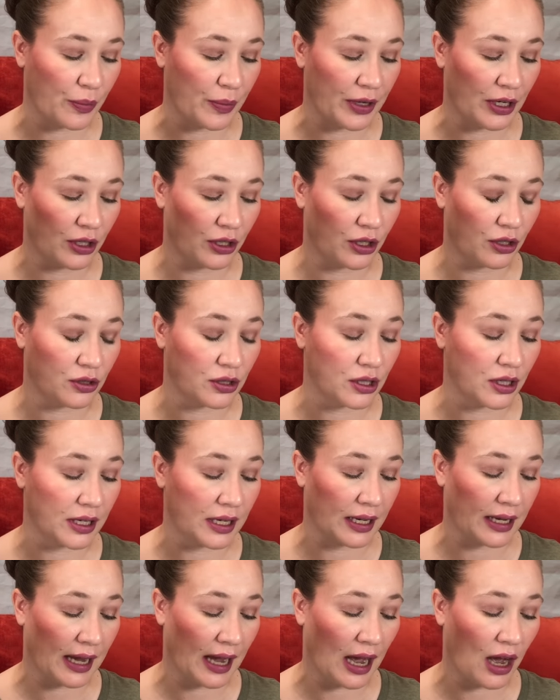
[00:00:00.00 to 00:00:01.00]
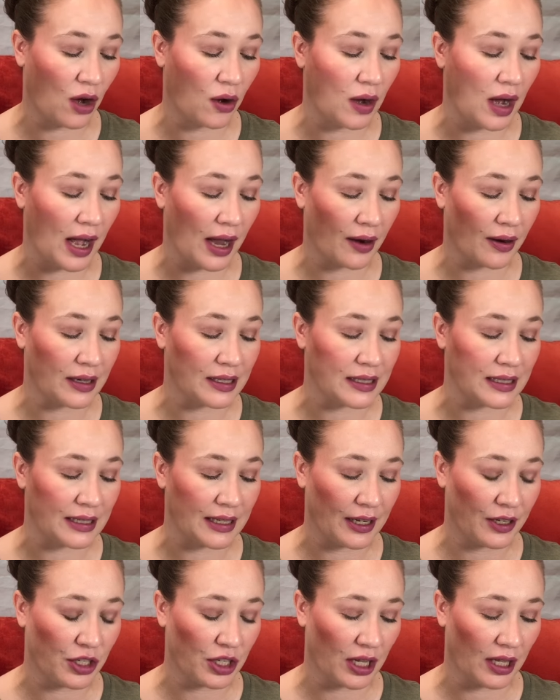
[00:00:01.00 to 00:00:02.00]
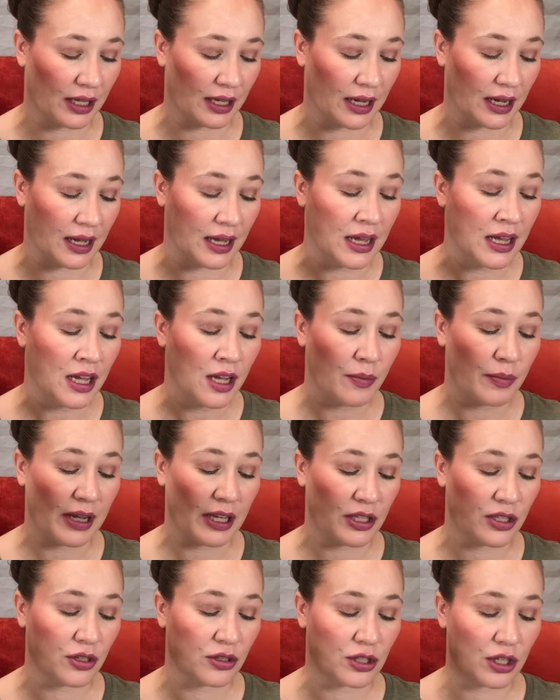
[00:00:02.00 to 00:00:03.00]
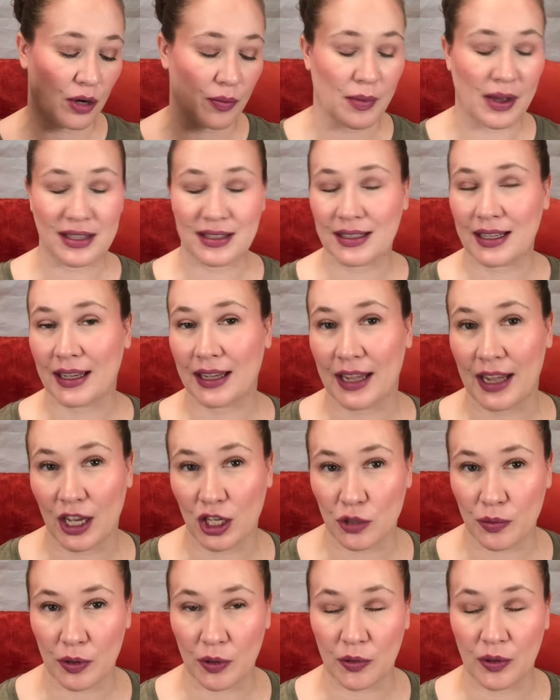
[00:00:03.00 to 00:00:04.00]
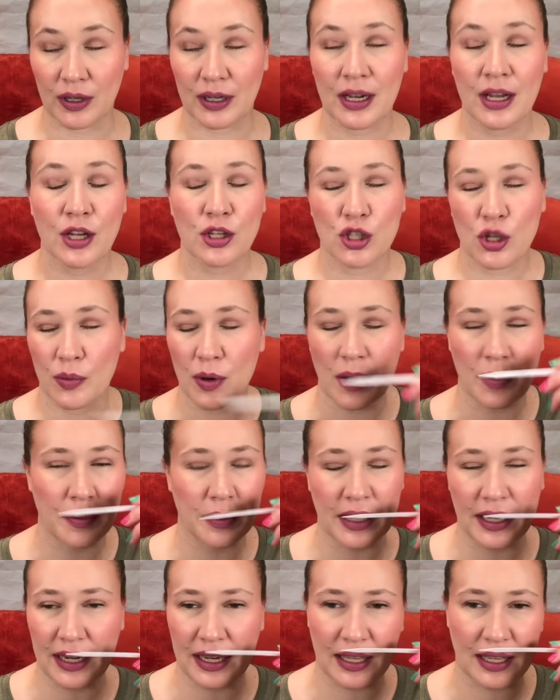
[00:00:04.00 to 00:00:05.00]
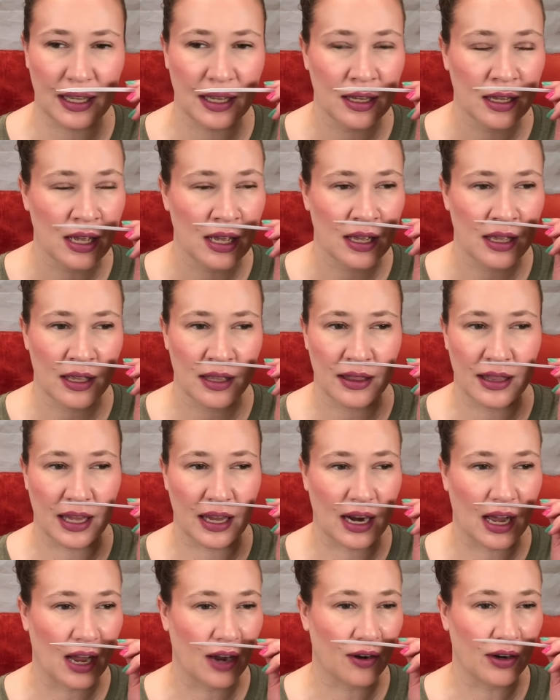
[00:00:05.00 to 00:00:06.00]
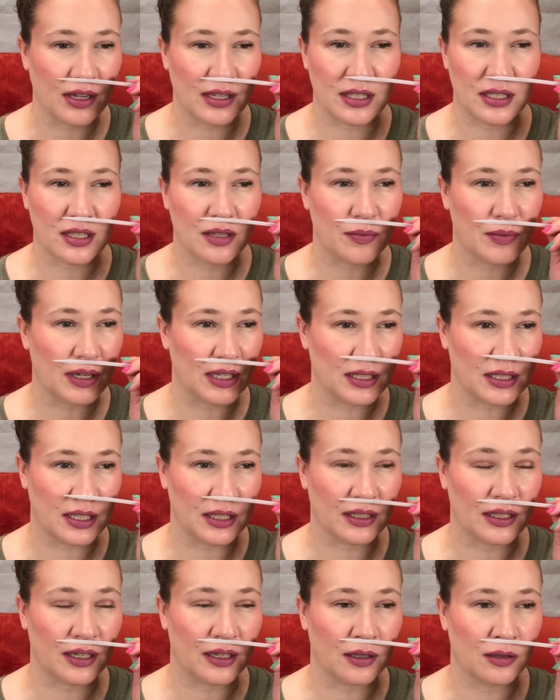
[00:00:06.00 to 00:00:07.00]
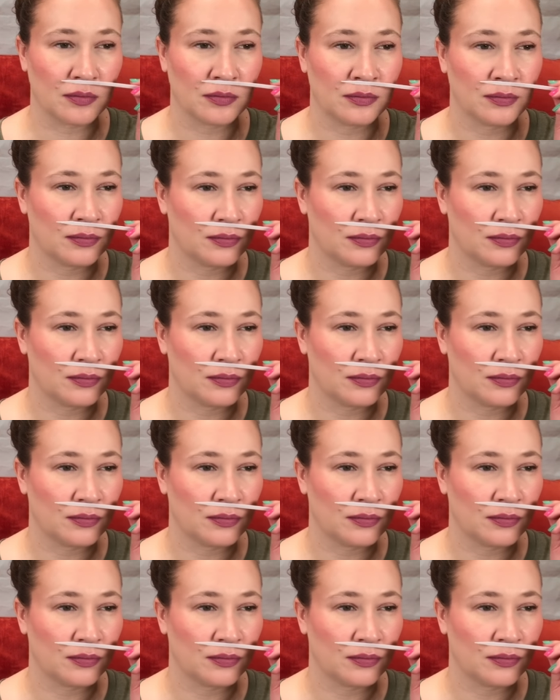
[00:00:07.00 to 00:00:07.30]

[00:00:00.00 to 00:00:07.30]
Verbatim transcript: Middle notes are cacao, iris, and angelica. Base notes are musk and cashmere wood. So I'm probably getting that iris mixed in there.